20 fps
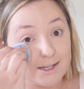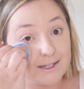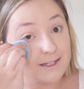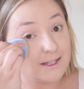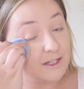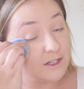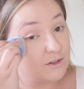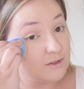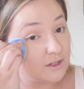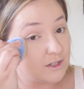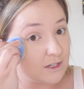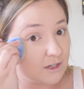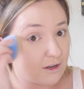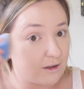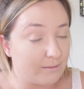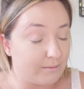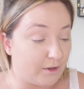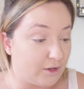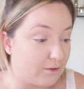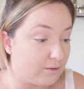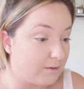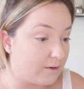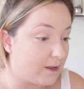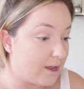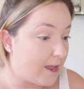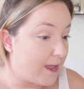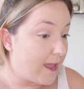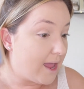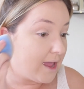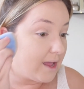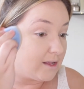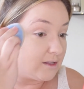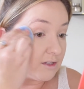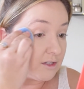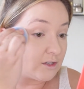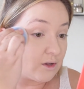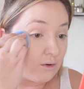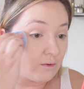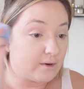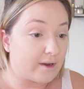did used to commute, and
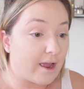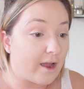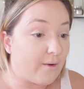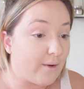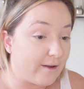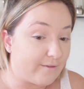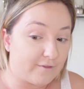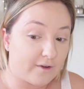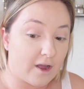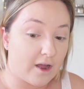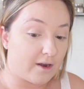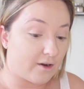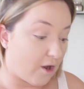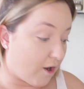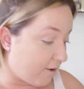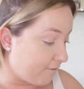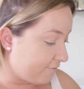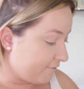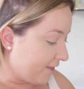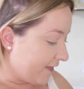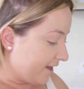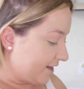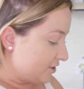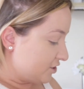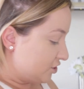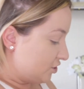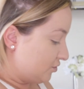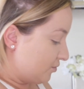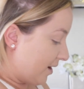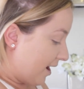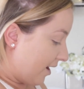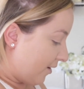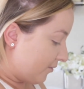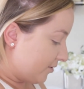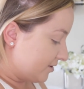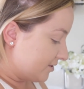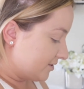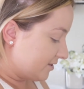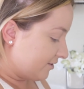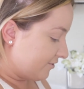so now I've cut off like 2
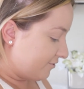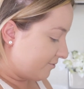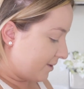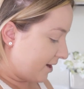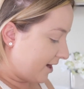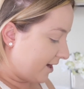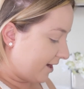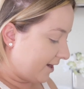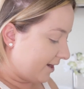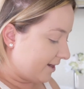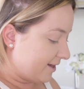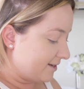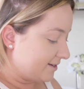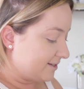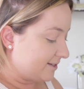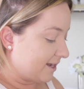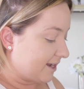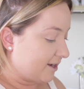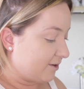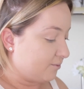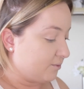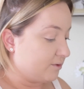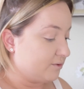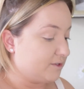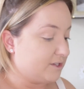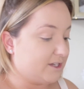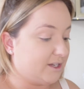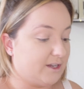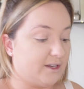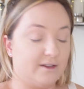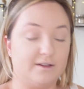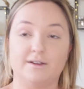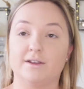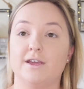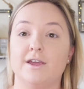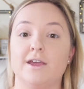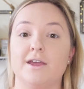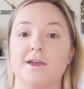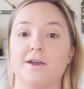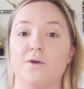hours of my day routine,
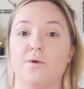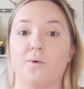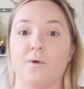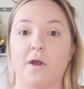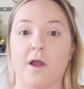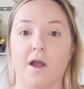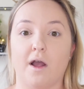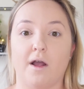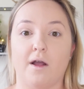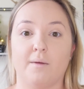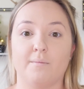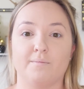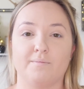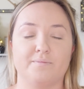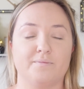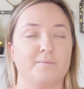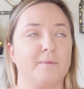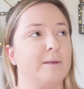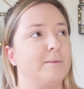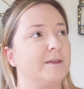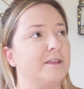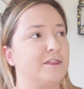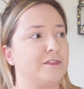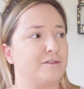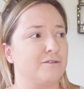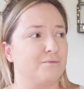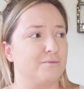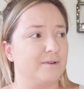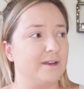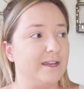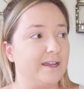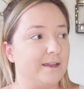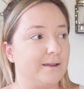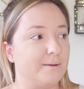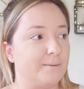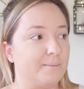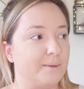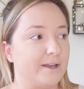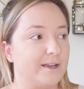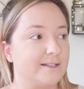maybe 3,
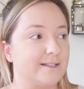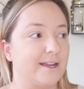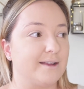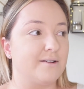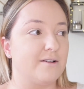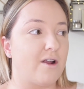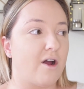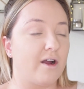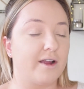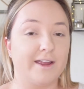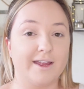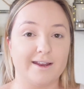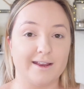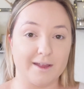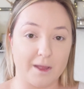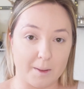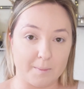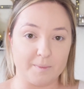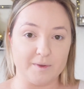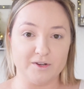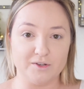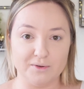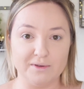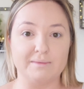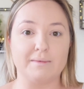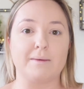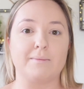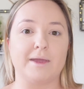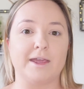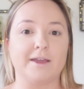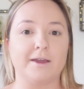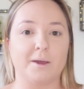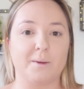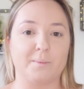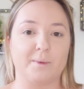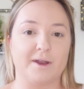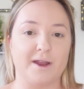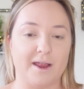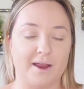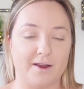because I'm not getting up and doing my makeup
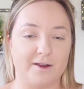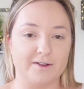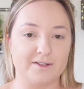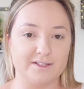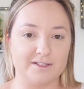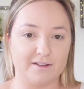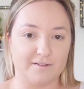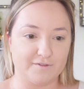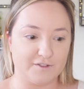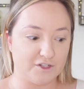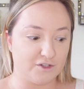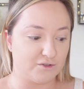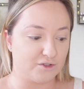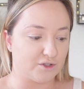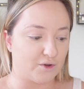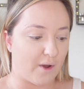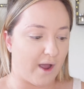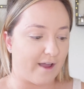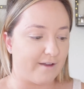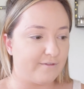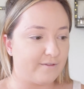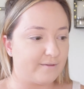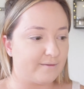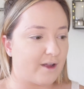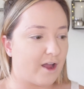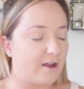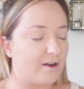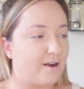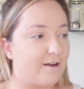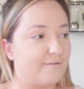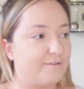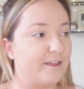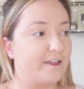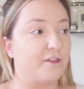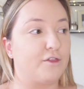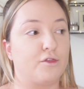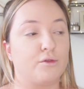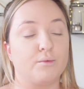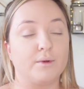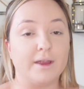and hair and stuff too. So I've cut off like
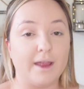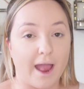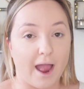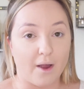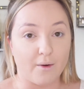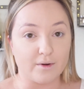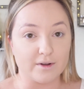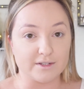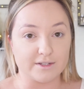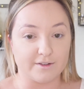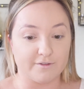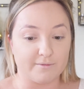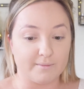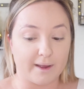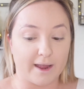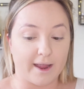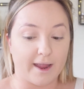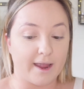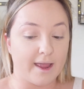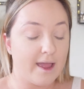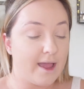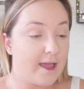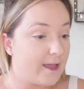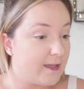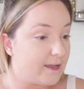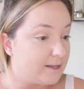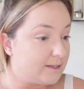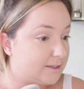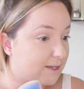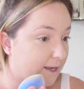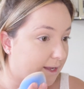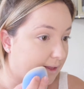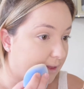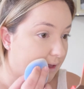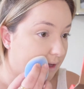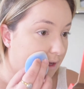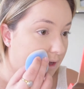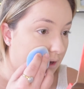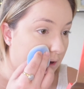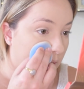3 hours of my
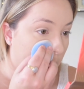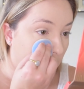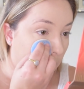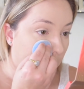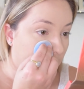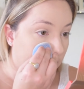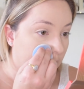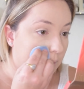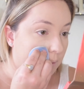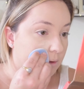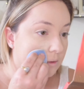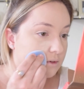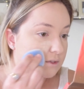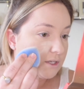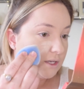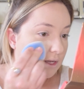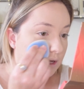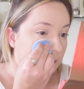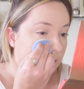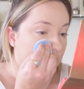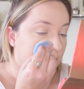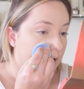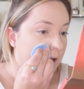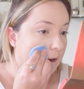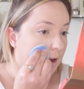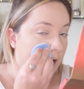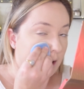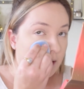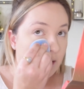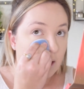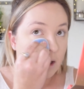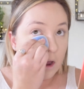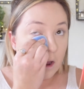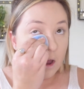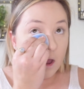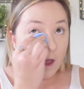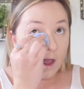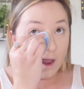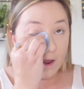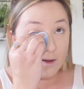daily work routine, and
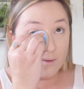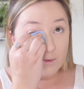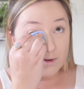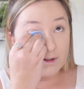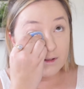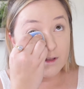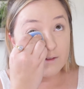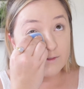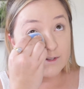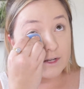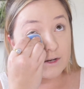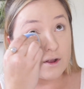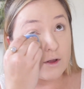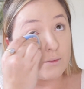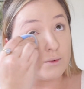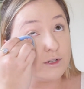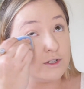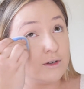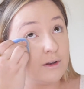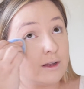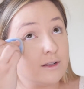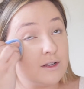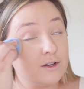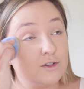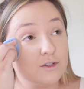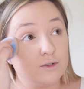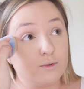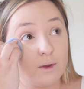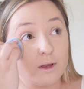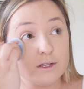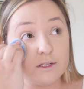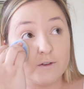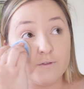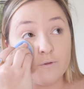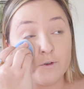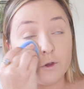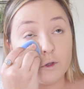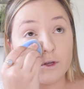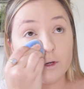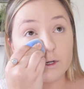I would love to know what you guys are doing to
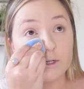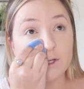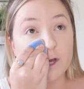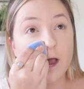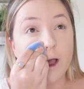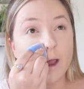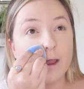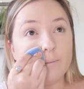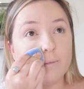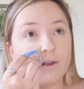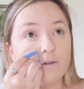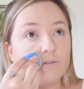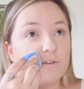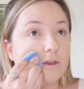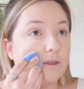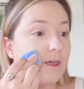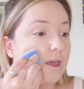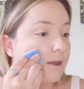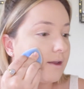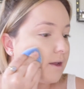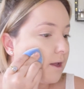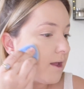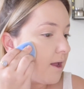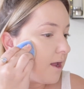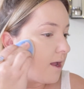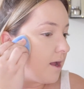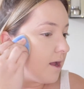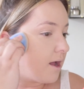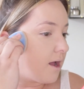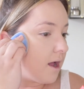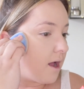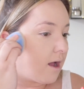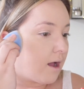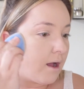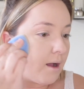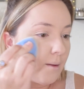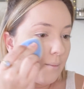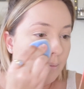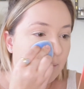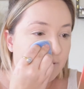fill your time. I feel like
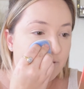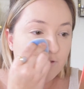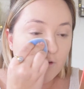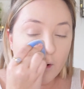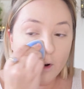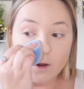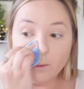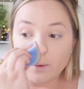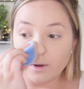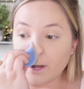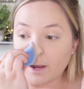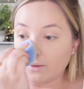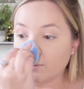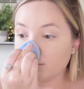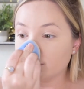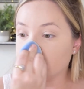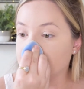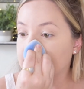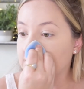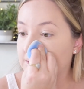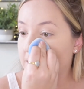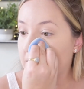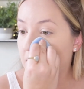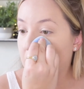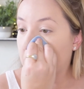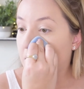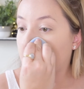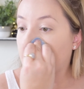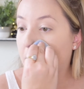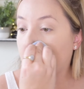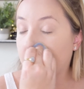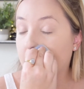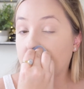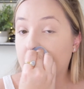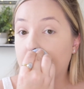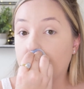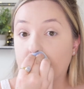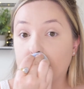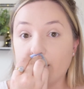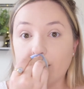before, when
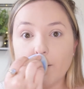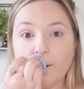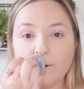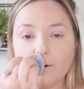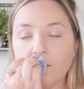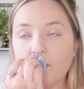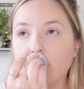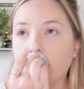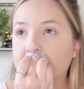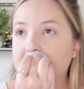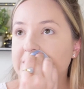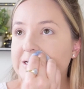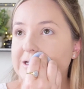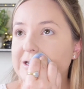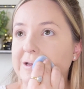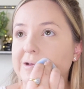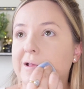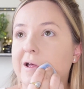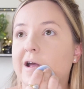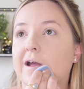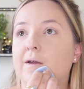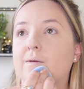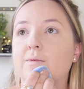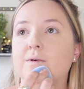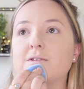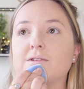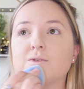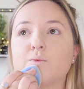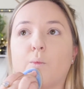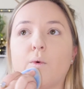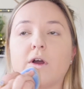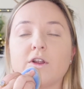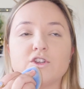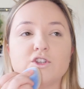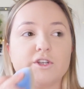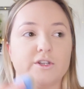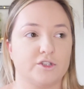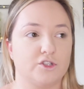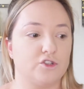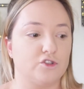we weren't on quarantine, I was
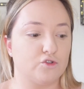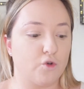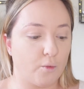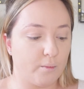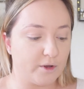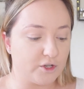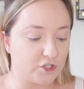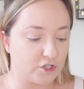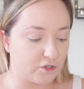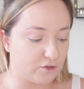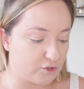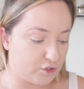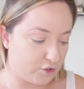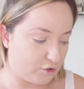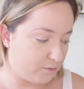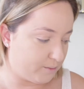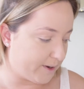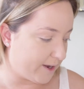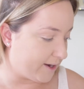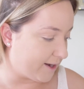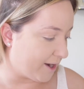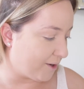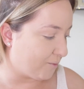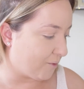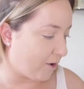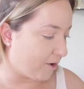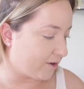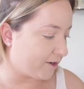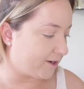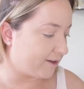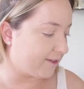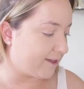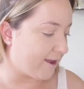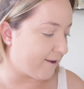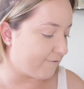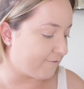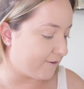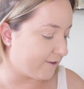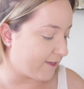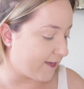watching so much YouTube, and ironically, I
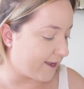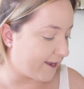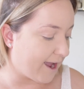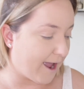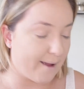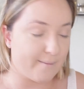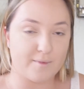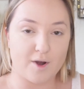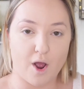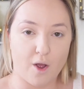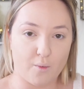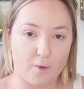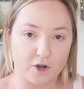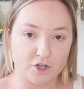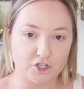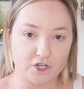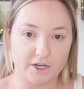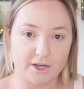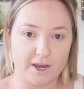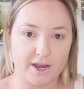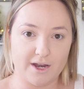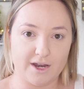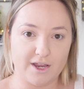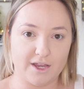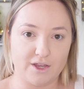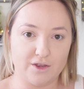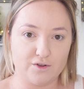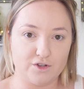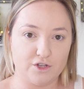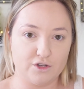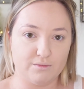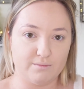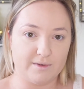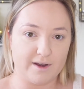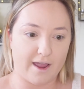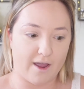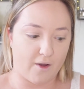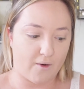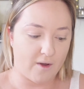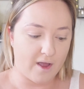feel like I'm not watching any YouTube
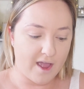now.